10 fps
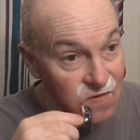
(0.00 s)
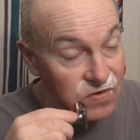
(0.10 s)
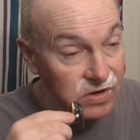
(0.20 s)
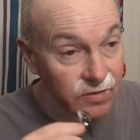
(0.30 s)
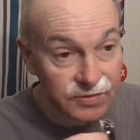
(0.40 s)
I
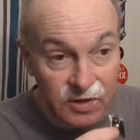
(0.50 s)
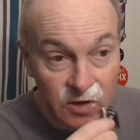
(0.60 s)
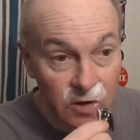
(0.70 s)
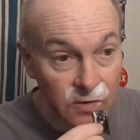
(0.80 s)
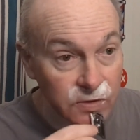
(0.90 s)
forget what
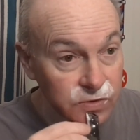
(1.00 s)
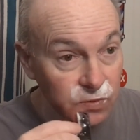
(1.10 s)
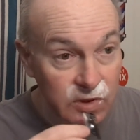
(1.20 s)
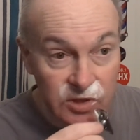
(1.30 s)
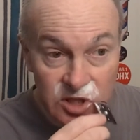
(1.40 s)
they call
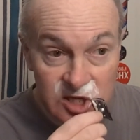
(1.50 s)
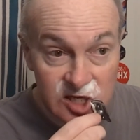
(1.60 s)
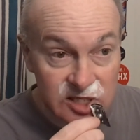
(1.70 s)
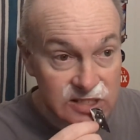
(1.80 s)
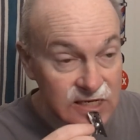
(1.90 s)
those one
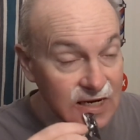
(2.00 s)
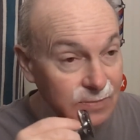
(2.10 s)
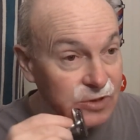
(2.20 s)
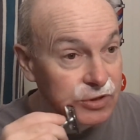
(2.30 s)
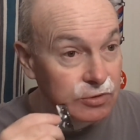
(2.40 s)
things,
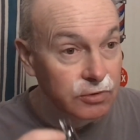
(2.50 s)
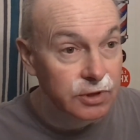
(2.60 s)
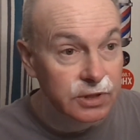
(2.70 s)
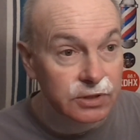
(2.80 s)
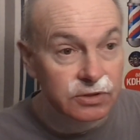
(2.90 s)

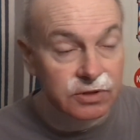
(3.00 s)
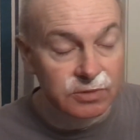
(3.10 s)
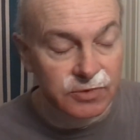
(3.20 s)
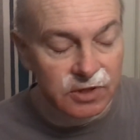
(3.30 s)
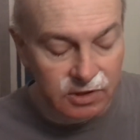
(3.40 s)
commissaries or
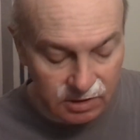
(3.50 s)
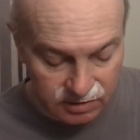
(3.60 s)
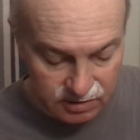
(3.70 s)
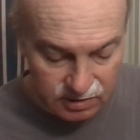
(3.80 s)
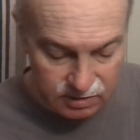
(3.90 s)
something
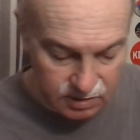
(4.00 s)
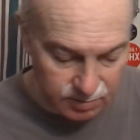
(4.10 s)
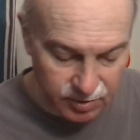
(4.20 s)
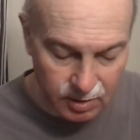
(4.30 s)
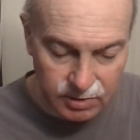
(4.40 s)
like that.
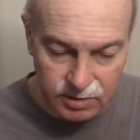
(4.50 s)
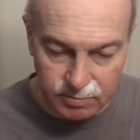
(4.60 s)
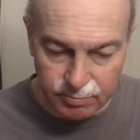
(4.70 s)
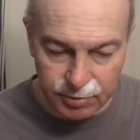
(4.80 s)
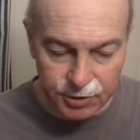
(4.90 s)
I
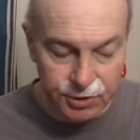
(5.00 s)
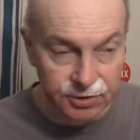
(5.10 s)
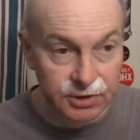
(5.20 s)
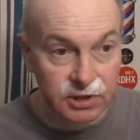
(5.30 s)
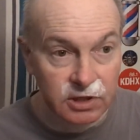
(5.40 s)
probably
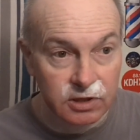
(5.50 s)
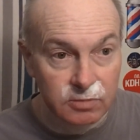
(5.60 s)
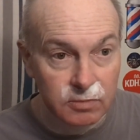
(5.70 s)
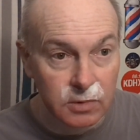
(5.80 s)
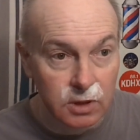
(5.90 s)
butchered the
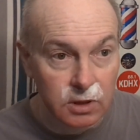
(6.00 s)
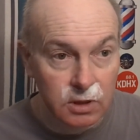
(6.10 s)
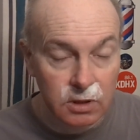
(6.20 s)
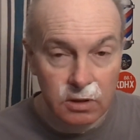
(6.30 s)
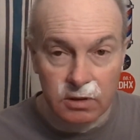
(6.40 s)
name,
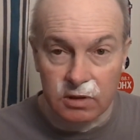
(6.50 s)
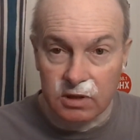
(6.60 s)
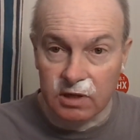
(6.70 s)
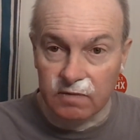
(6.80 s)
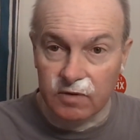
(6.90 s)

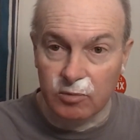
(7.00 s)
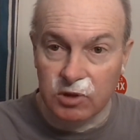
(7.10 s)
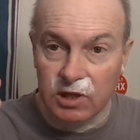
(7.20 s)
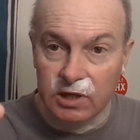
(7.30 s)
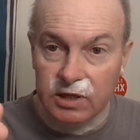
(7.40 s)
the kind of the
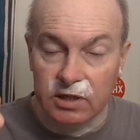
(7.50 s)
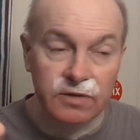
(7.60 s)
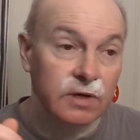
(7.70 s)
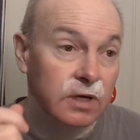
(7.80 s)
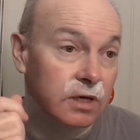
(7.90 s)
blade
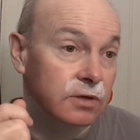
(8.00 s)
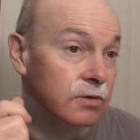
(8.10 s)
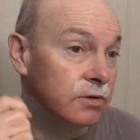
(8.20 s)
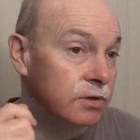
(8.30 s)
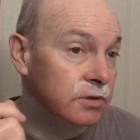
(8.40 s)
on the
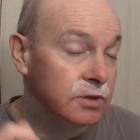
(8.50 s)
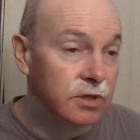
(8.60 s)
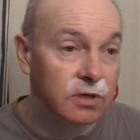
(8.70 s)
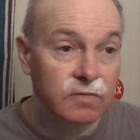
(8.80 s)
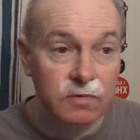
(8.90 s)
handle that you
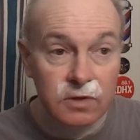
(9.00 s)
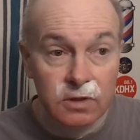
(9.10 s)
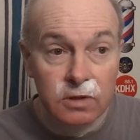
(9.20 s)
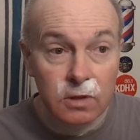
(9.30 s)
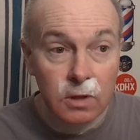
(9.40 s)
shave
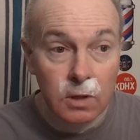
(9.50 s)
with.